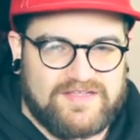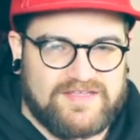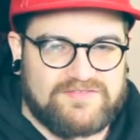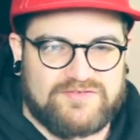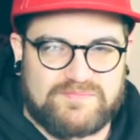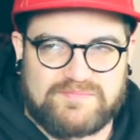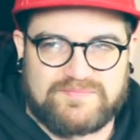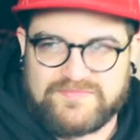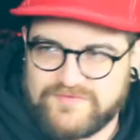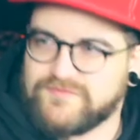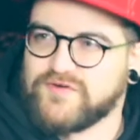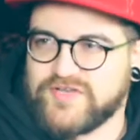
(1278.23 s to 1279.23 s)
get some
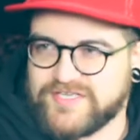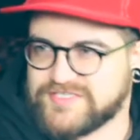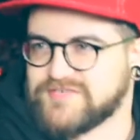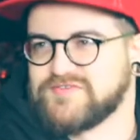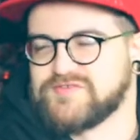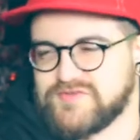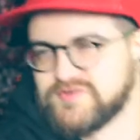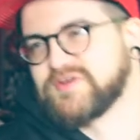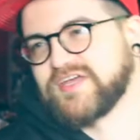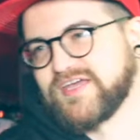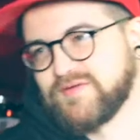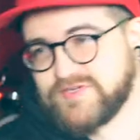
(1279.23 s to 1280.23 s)
footage of you
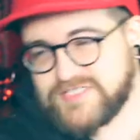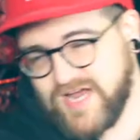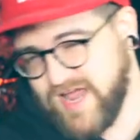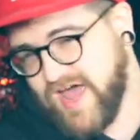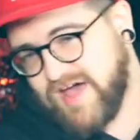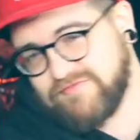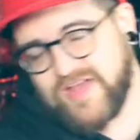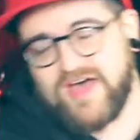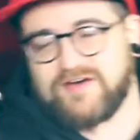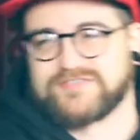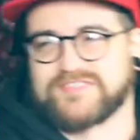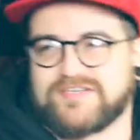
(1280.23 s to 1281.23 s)
doing it, which I have
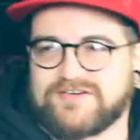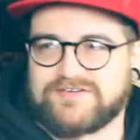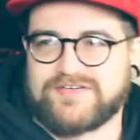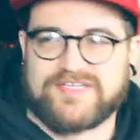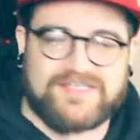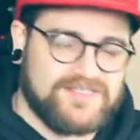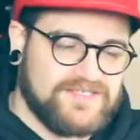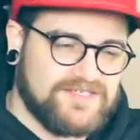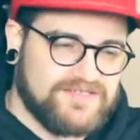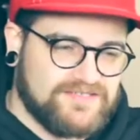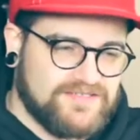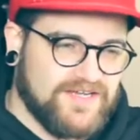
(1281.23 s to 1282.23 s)
now. So
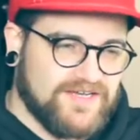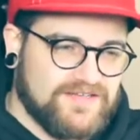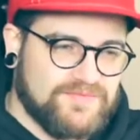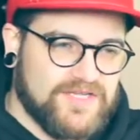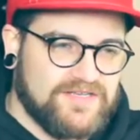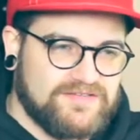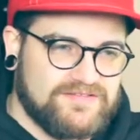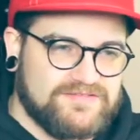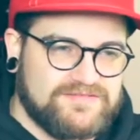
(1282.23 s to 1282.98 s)
yeah, I mean,